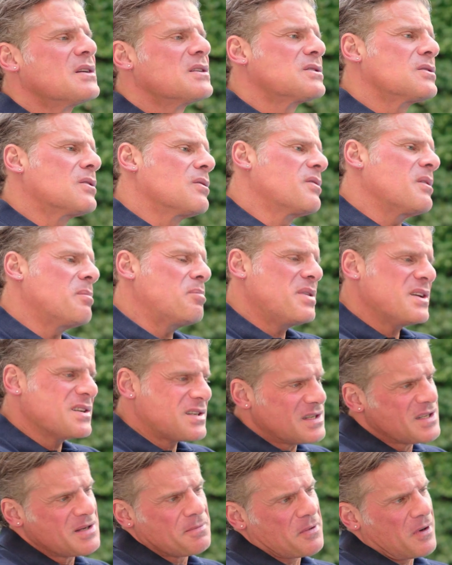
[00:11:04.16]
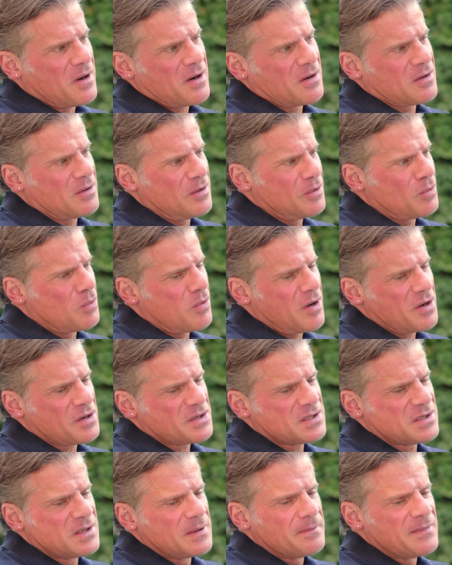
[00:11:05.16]
So the PCT protocol
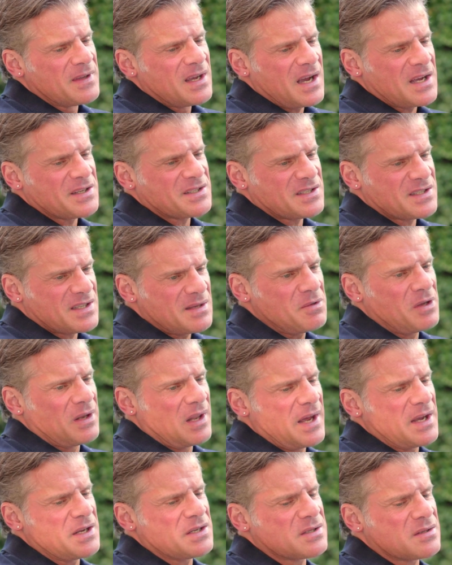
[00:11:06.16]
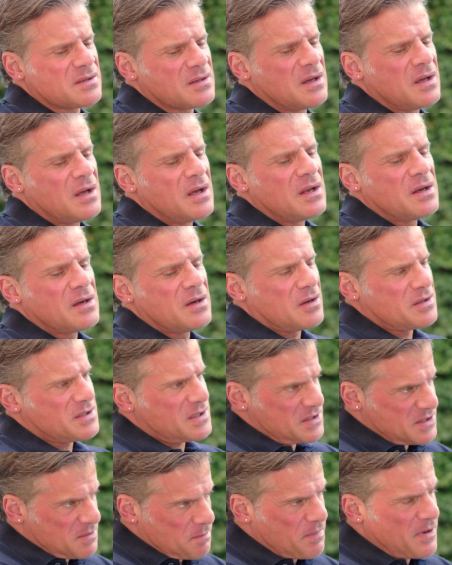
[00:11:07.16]
works as a stimulation,
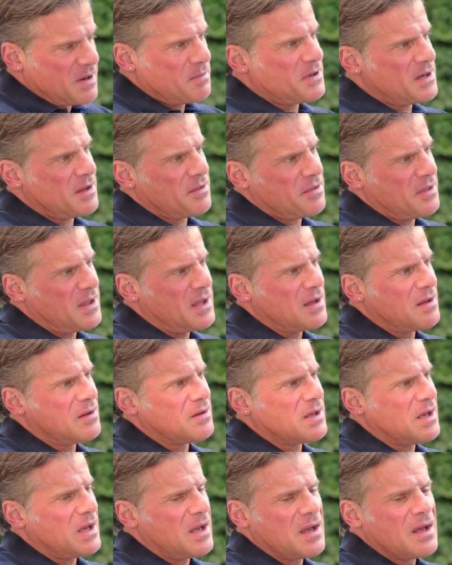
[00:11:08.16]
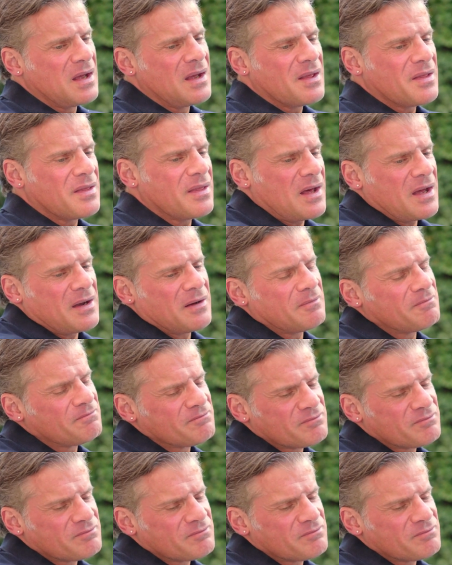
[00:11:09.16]
not as a permanent thing, okay? Then